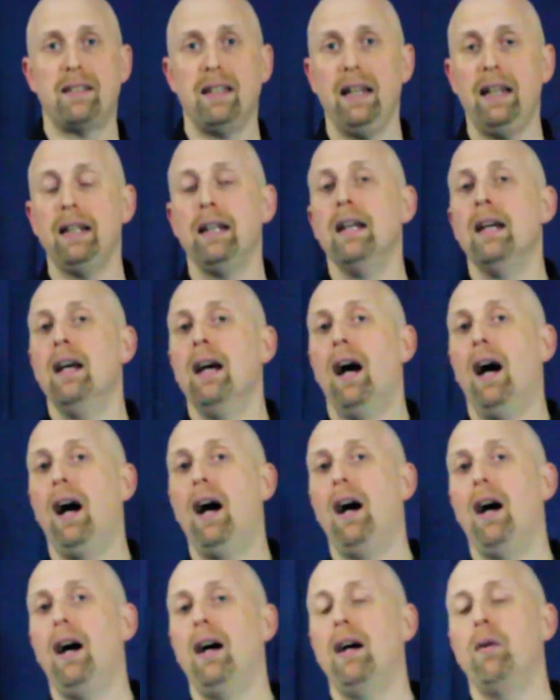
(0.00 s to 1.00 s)
it.
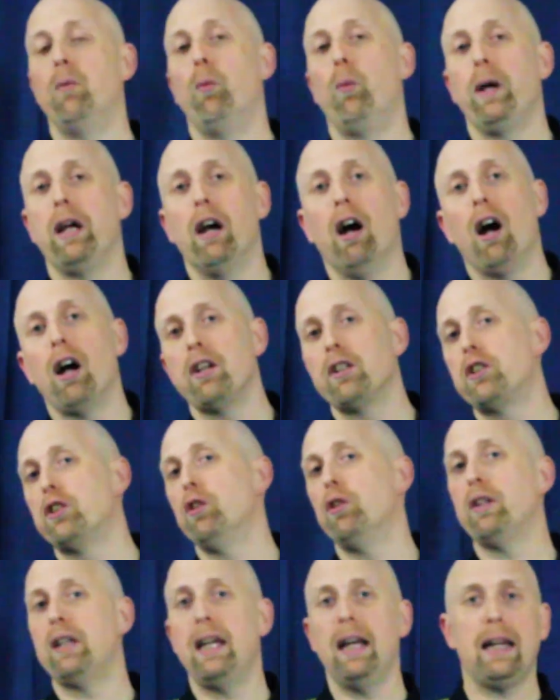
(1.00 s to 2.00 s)
We are
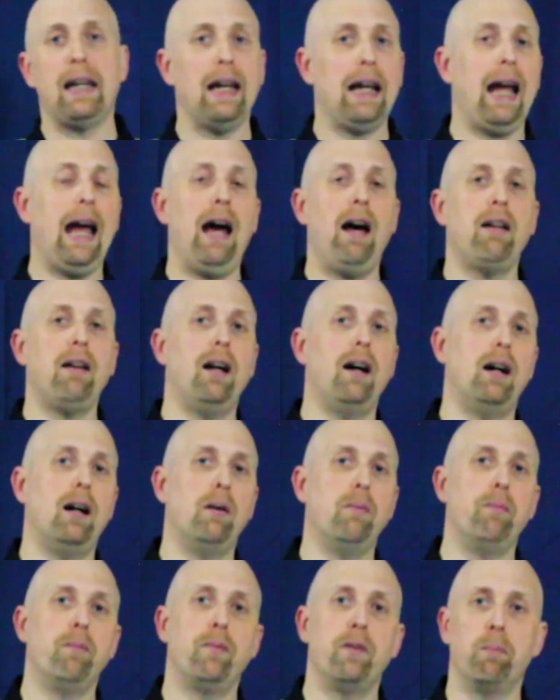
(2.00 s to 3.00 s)
still kicking out
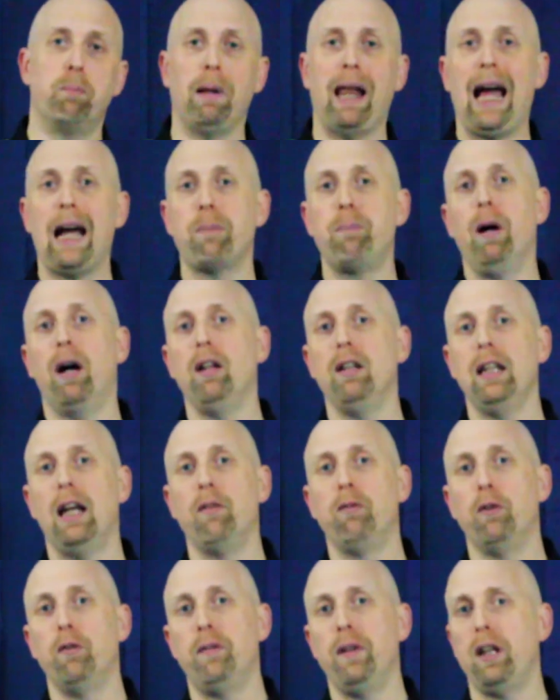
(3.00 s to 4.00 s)
the black belt
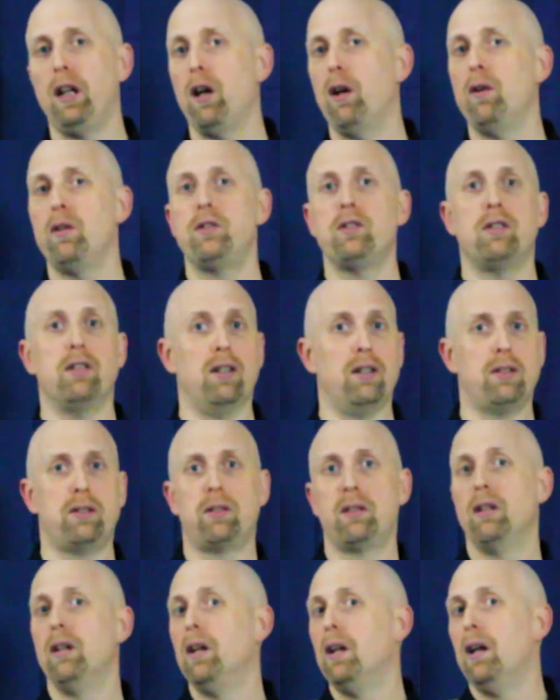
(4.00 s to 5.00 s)
level videos.
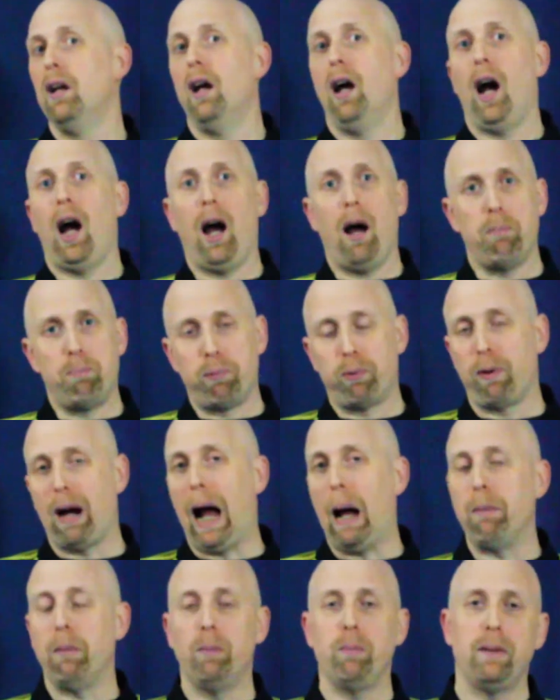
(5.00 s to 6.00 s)
There's
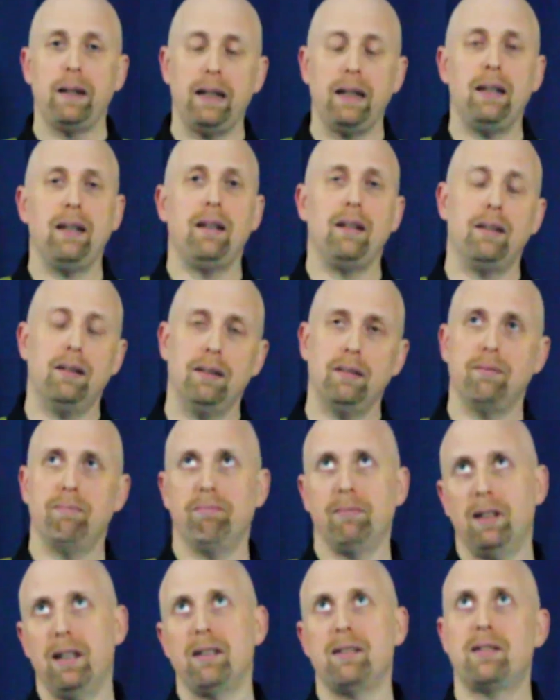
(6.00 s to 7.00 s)
probably
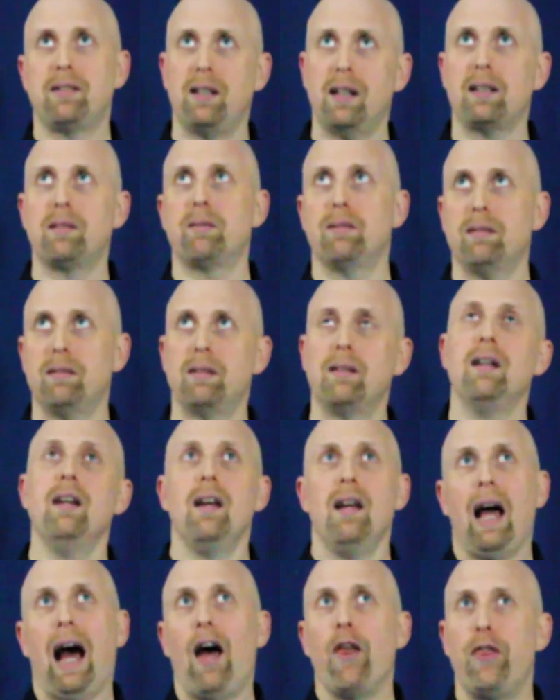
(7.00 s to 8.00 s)
6 of the,
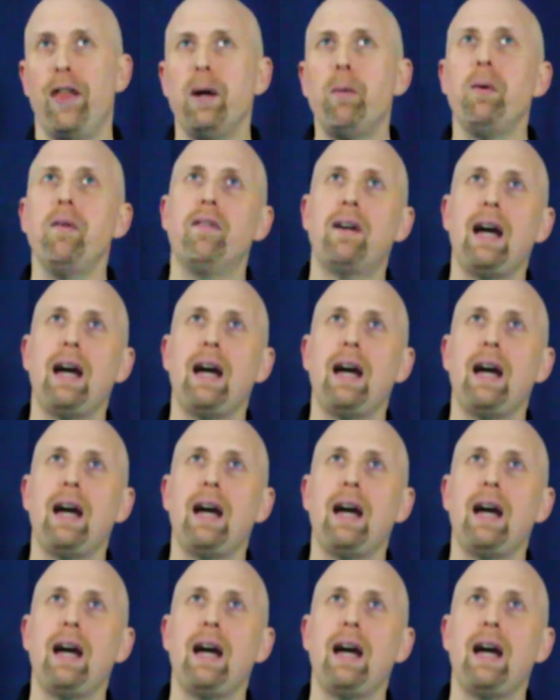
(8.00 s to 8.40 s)
I think we've